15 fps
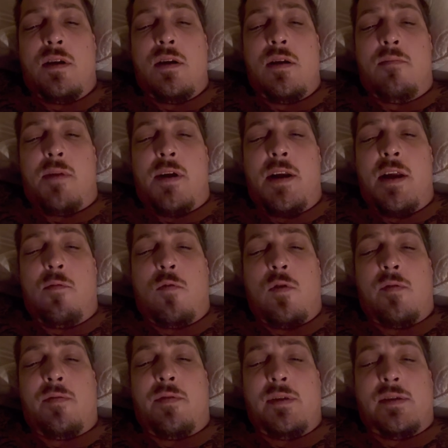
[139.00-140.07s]
My net
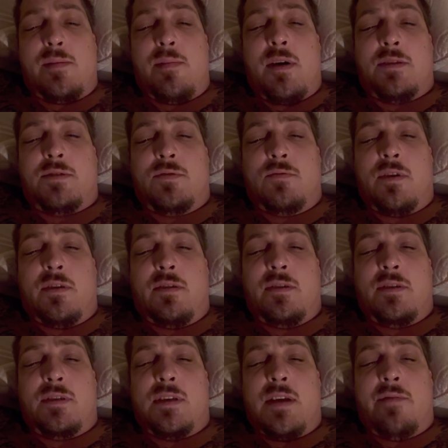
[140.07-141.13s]
worth is about
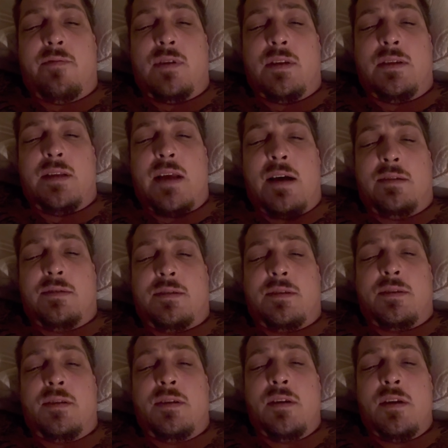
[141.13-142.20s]

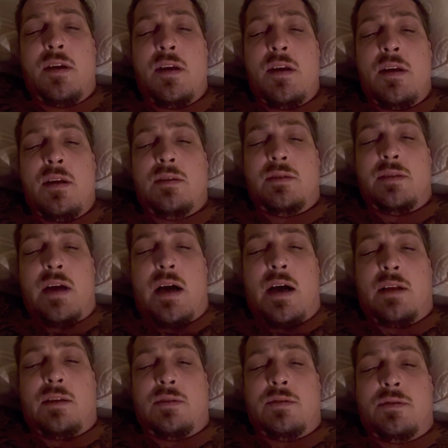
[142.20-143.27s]

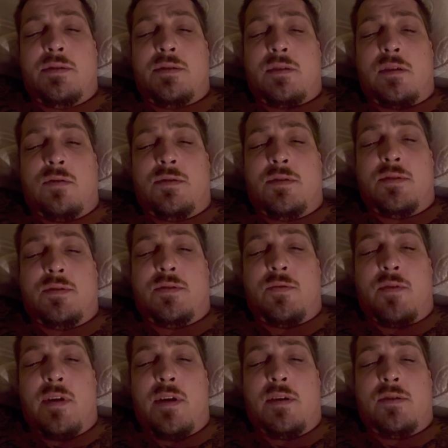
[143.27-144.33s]
$270,000, close to
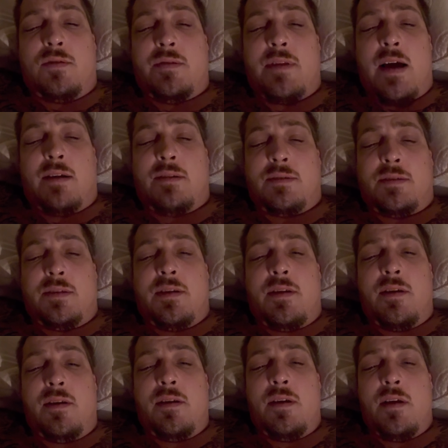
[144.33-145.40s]
$300,000, and
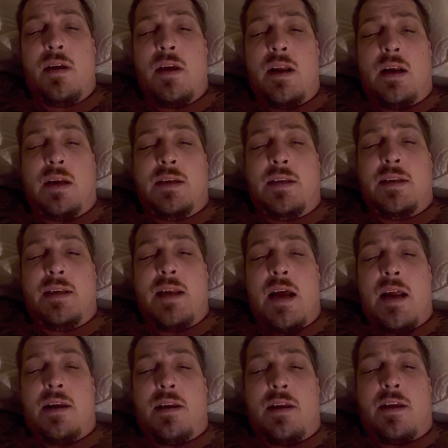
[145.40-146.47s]
I did
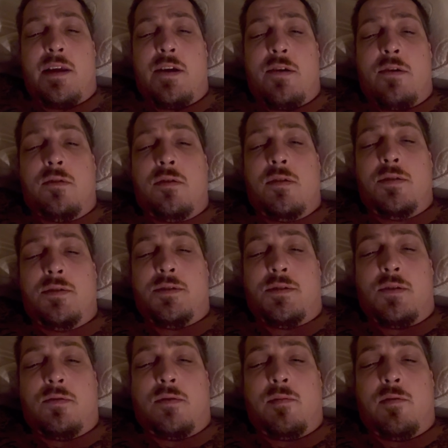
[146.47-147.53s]
that in a year.
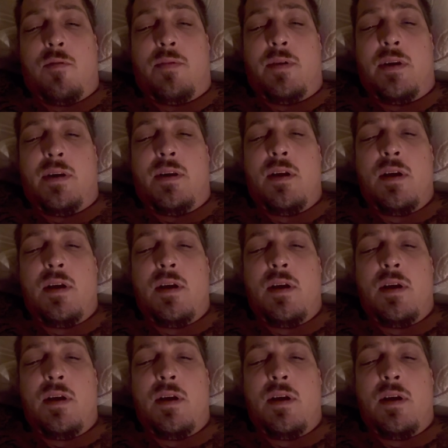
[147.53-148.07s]
So I'm hoping